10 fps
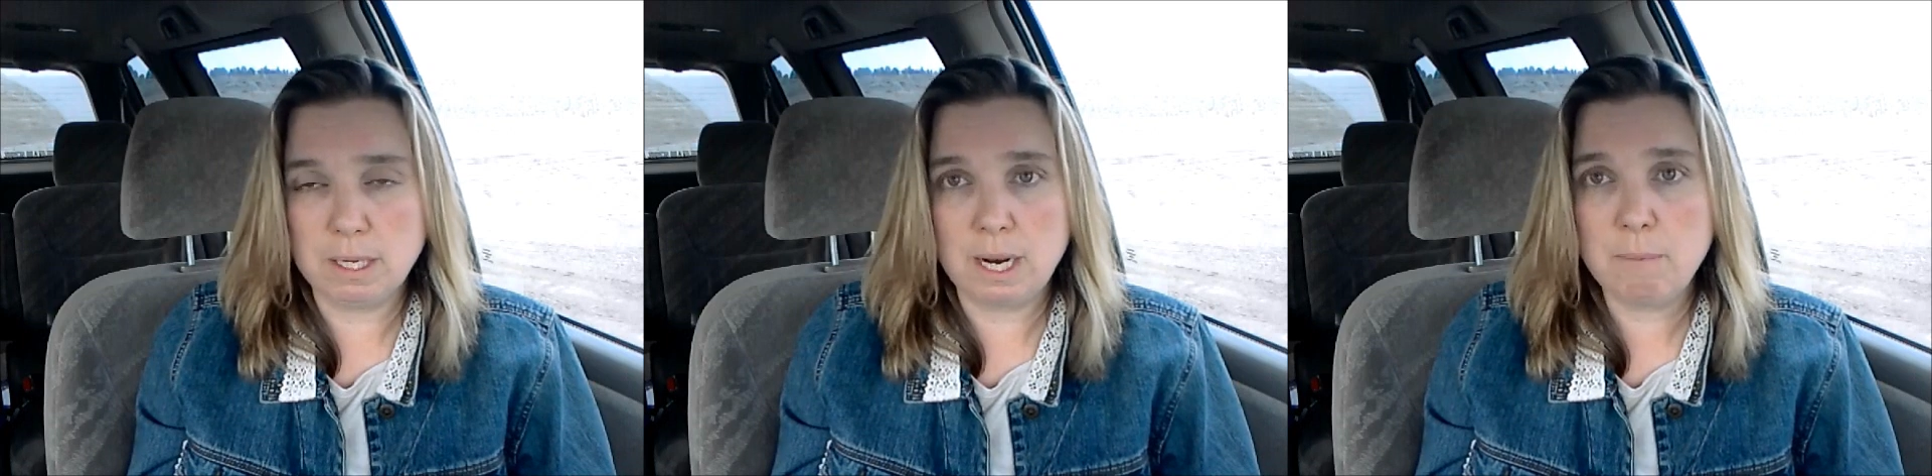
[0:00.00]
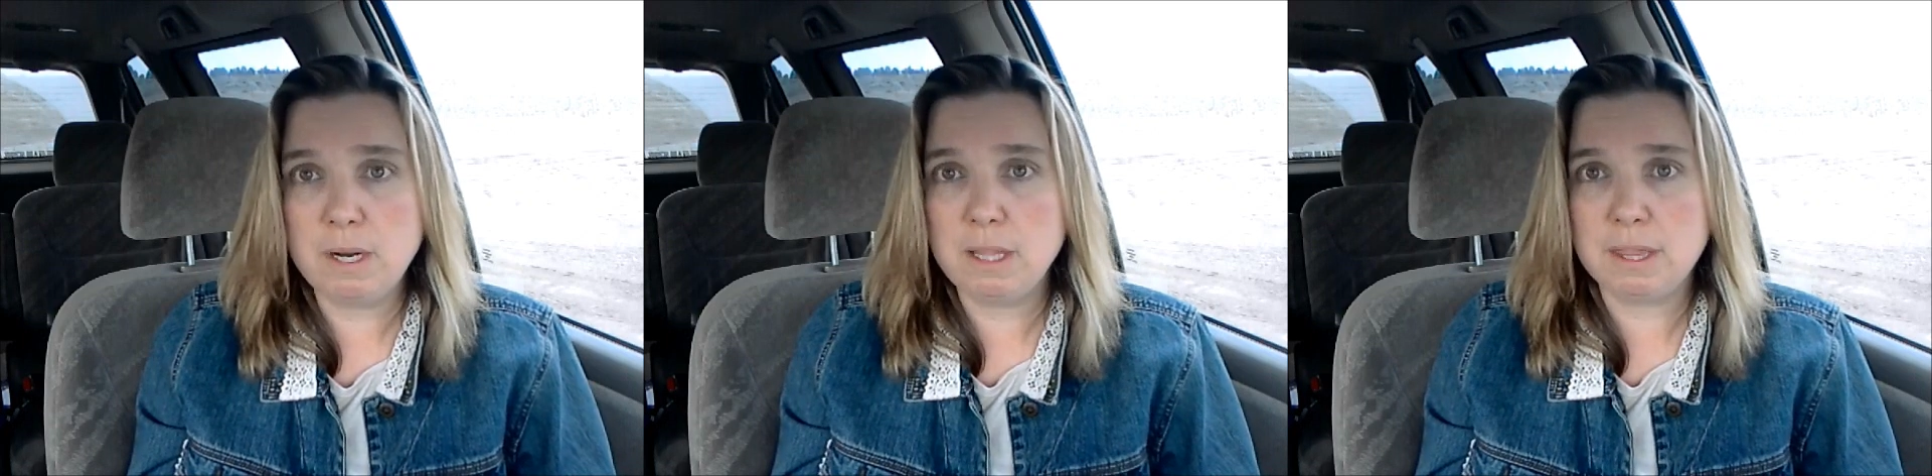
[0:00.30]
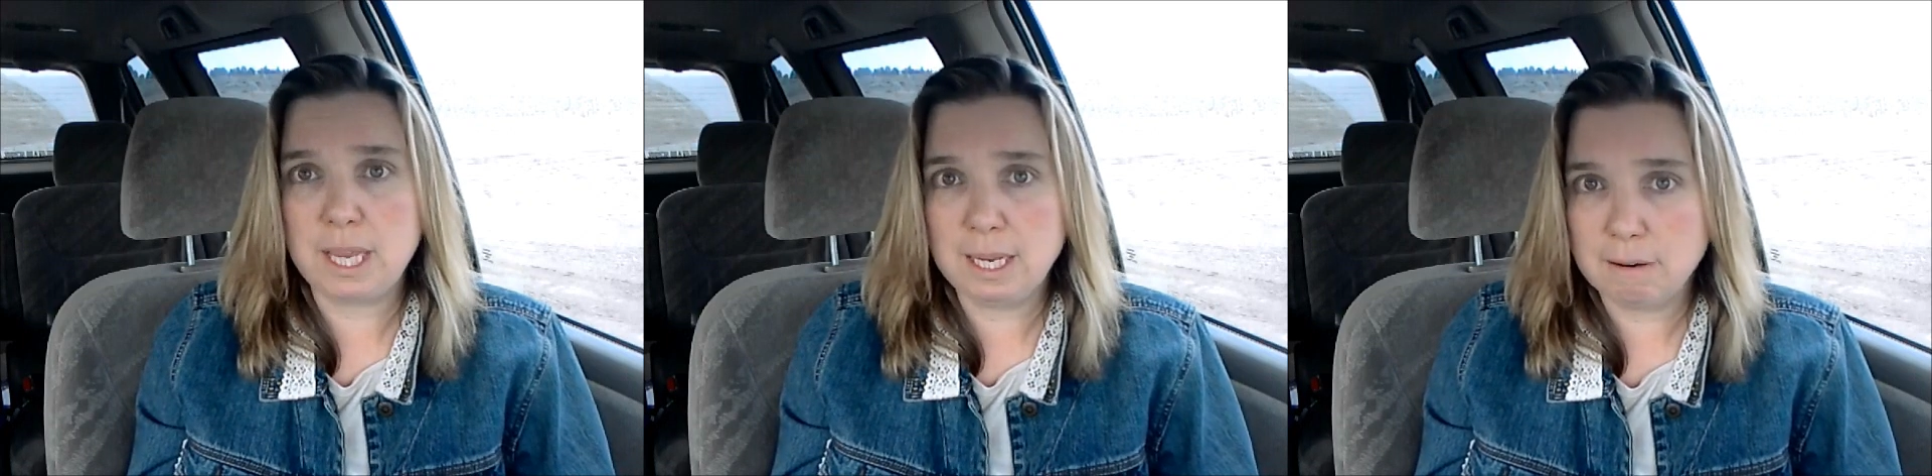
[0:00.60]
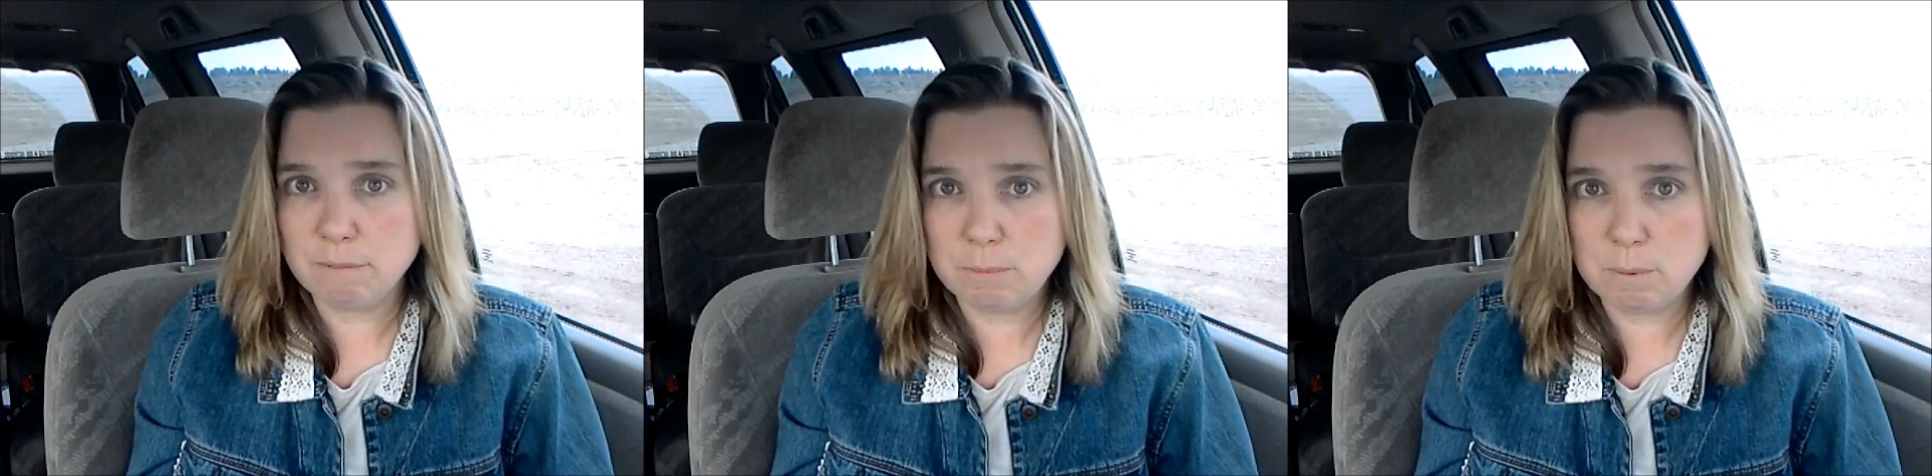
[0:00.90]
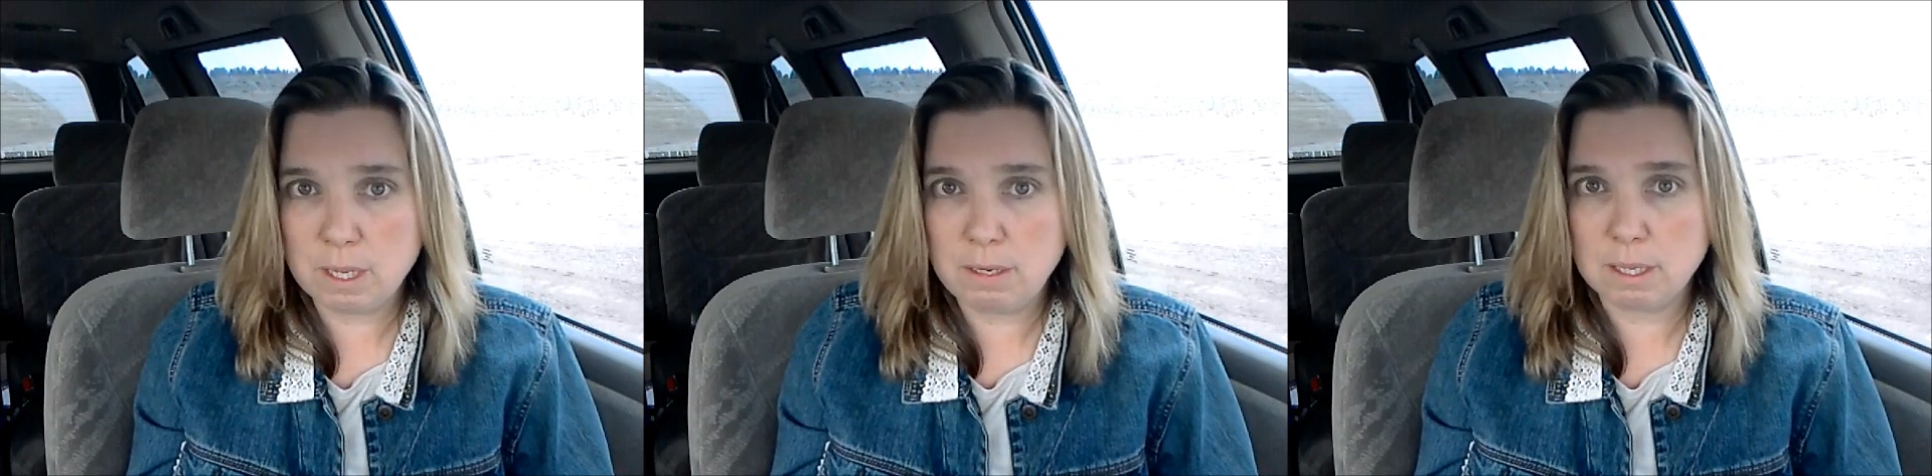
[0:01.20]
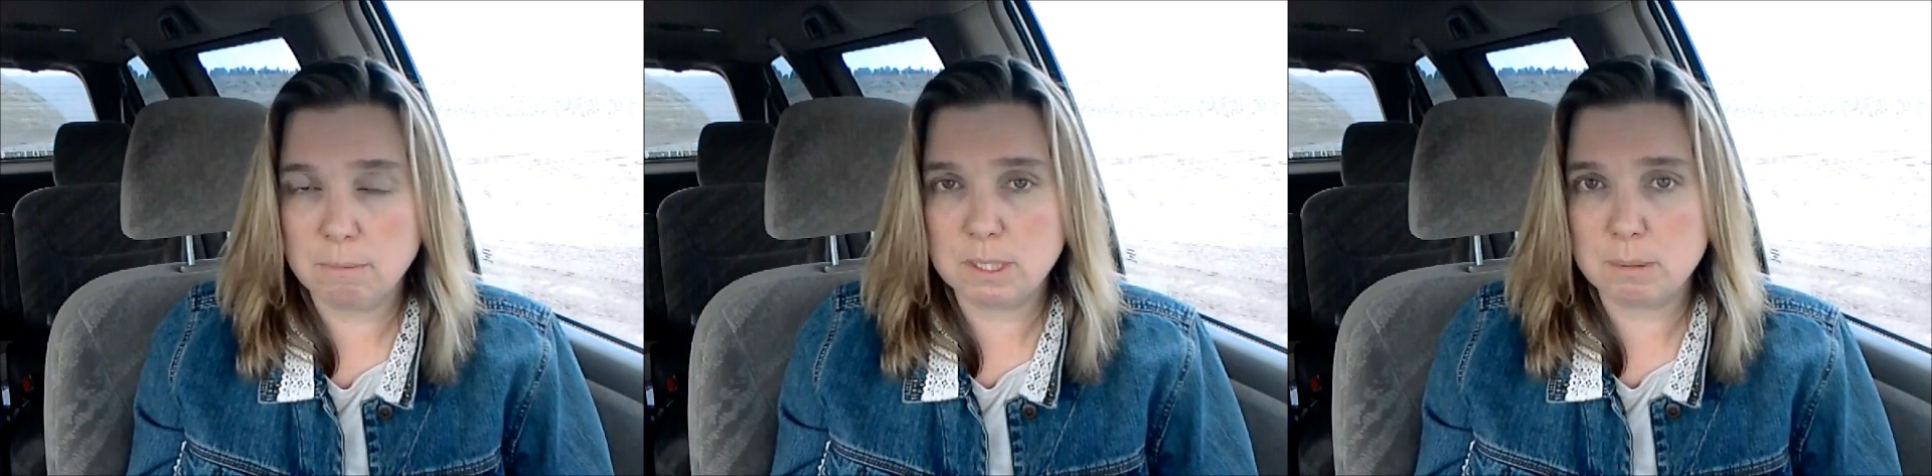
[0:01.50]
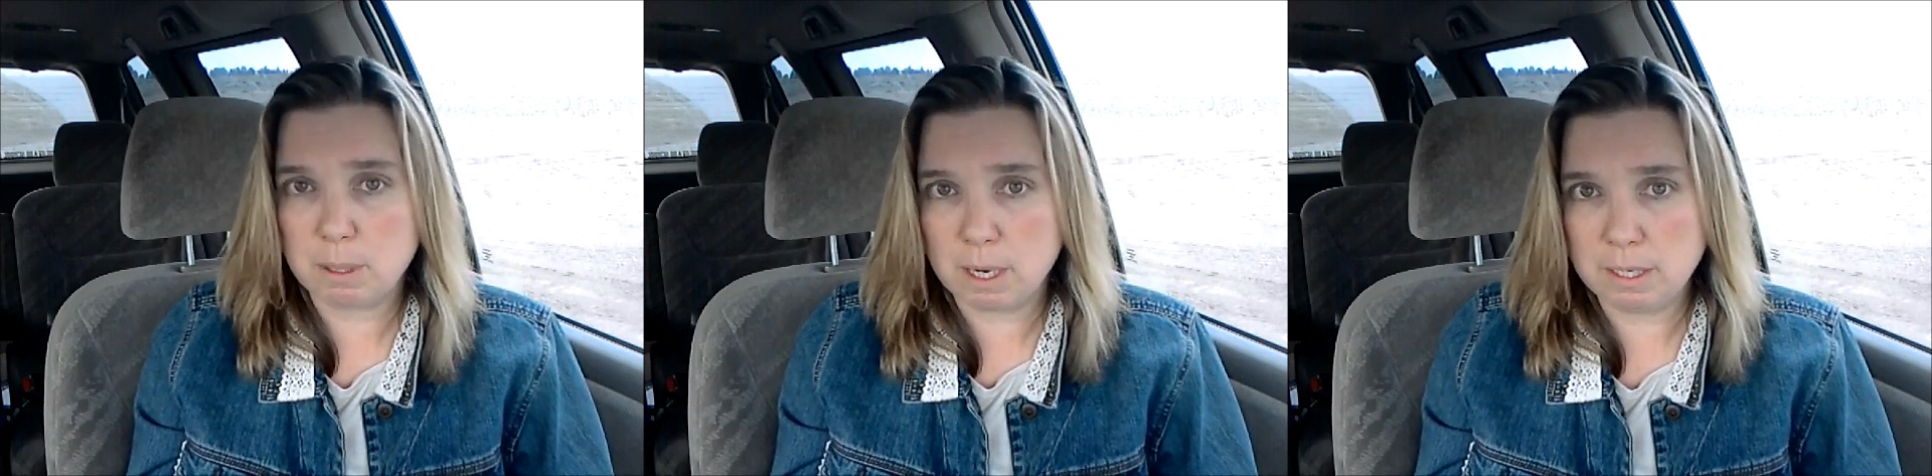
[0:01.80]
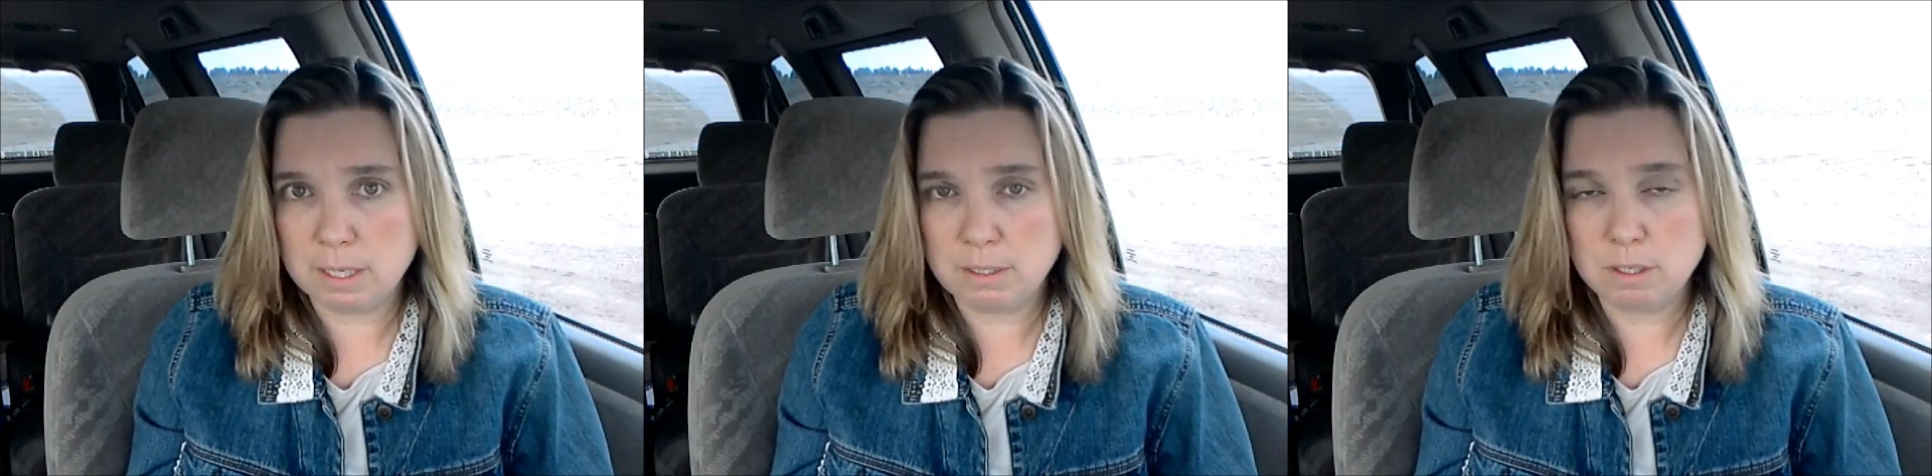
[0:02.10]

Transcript: And I want to thank everyone that responded